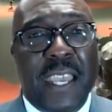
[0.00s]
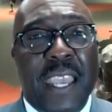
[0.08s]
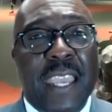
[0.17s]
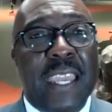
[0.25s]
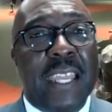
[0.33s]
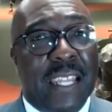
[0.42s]

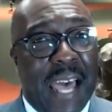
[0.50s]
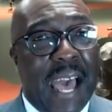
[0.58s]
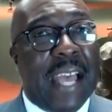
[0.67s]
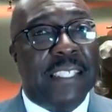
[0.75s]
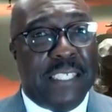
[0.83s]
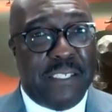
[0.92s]
it
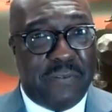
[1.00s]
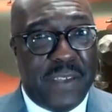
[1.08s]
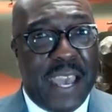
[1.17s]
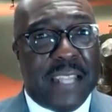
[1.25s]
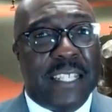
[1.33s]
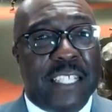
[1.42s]
lies in the
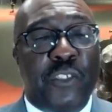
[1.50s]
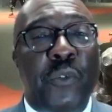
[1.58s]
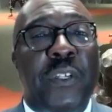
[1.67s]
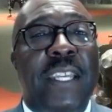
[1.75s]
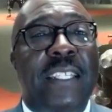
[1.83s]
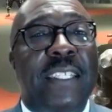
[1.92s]
fact that you
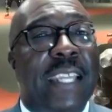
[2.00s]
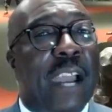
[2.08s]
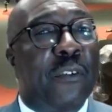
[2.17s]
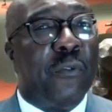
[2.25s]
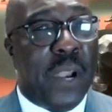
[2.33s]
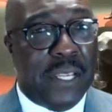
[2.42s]
can
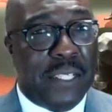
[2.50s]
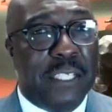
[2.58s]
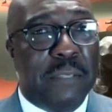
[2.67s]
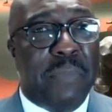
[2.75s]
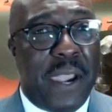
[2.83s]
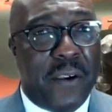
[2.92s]
directly
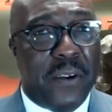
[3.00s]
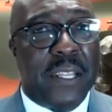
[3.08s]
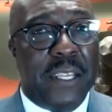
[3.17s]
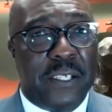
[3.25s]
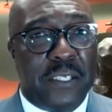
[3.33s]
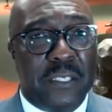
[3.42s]

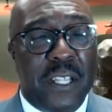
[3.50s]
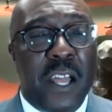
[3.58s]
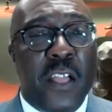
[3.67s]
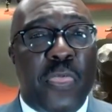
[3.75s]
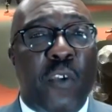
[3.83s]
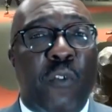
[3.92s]
parallel
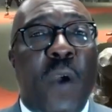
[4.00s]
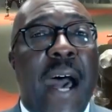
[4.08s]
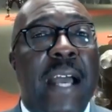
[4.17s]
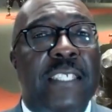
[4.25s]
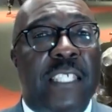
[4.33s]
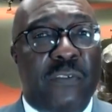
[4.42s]
the
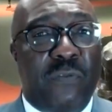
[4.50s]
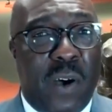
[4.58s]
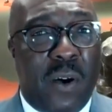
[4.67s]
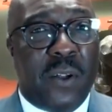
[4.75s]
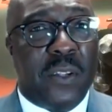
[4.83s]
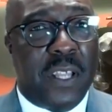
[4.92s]
rise and
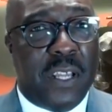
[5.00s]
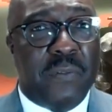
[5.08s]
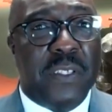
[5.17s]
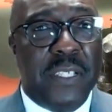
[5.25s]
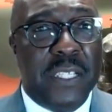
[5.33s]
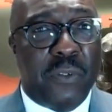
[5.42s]
fall of the
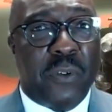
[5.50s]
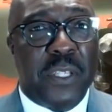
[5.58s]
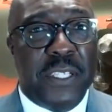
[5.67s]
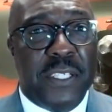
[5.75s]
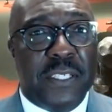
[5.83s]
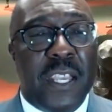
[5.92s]
Negro
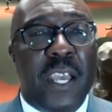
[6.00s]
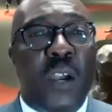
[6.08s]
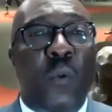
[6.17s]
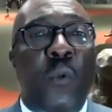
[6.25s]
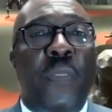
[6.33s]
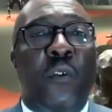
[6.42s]
Leagues
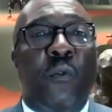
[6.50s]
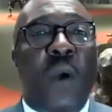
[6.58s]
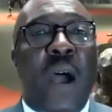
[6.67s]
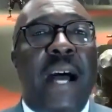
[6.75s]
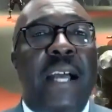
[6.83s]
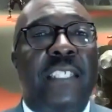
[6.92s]
with the
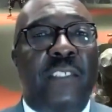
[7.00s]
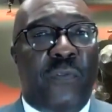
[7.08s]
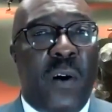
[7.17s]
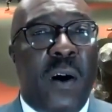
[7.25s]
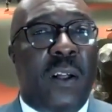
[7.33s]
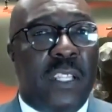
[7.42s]
rise and
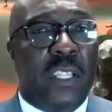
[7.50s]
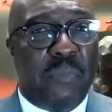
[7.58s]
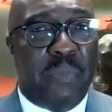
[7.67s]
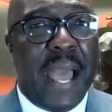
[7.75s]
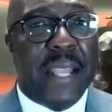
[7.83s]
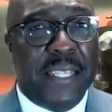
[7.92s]
fall of
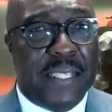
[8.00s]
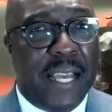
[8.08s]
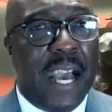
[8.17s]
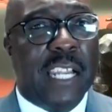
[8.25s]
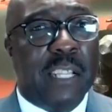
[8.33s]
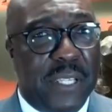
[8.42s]
Black
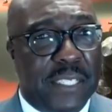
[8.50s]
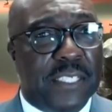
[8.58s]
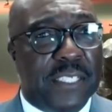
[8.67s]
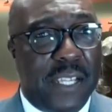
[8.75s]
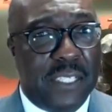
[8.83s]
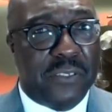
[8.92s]
economy in this
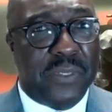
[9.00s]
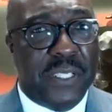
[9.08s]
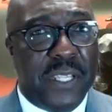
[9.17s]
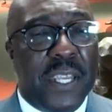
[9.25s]
country.